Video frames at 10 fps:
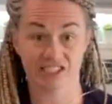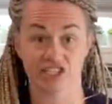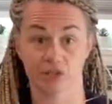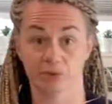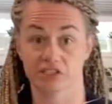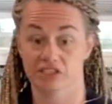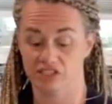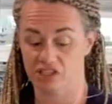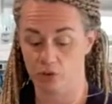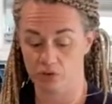to do is
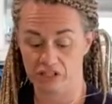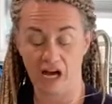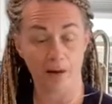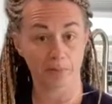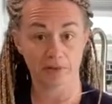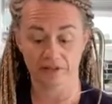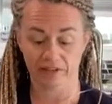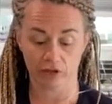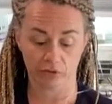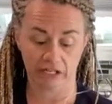just those couple of
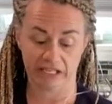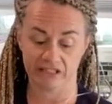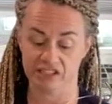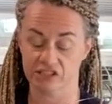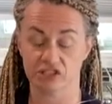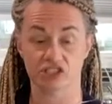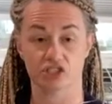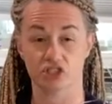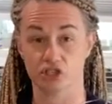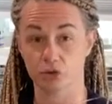ingredients. Is
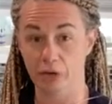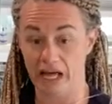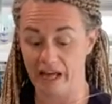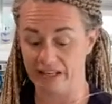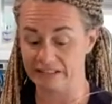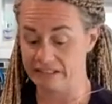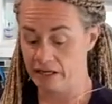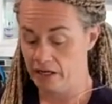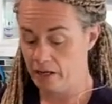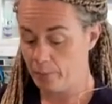just 2 eggs,
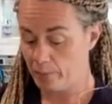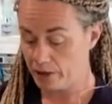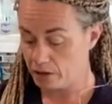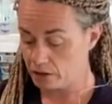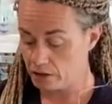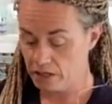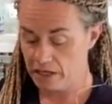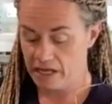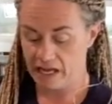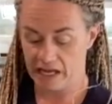butter,
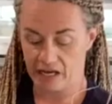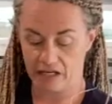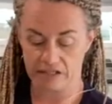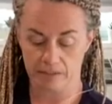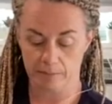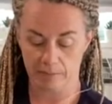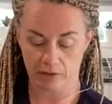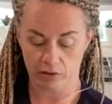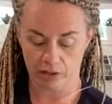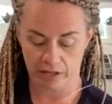and
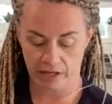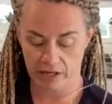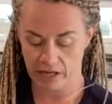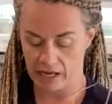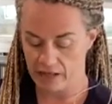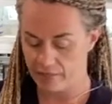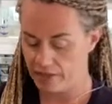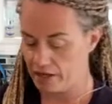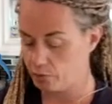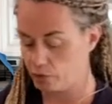milk. And
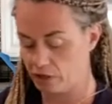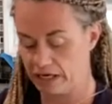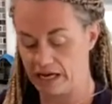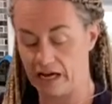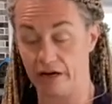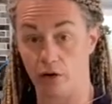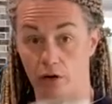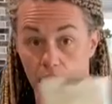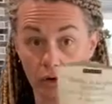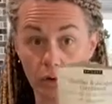then we're going to add
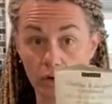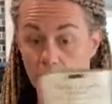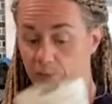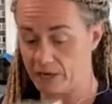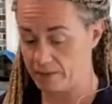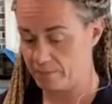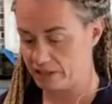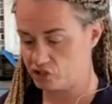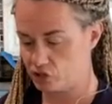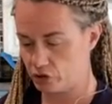our cornbread
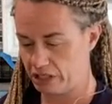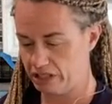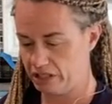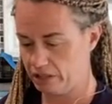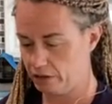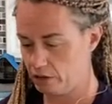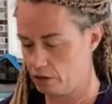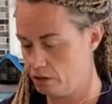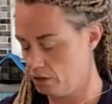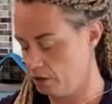mixture in here.
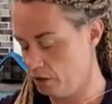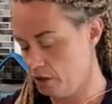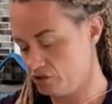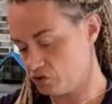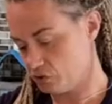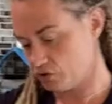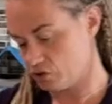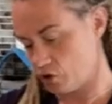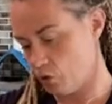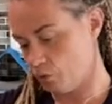So there's
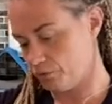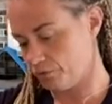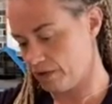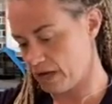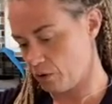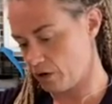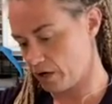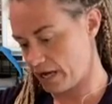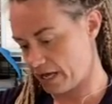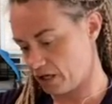oat
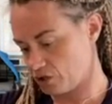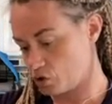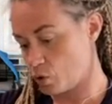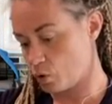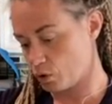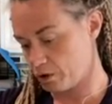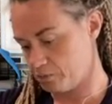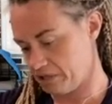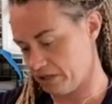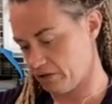flour and
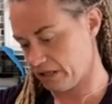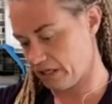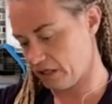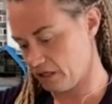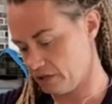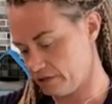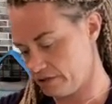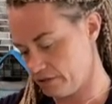cornmeal in it.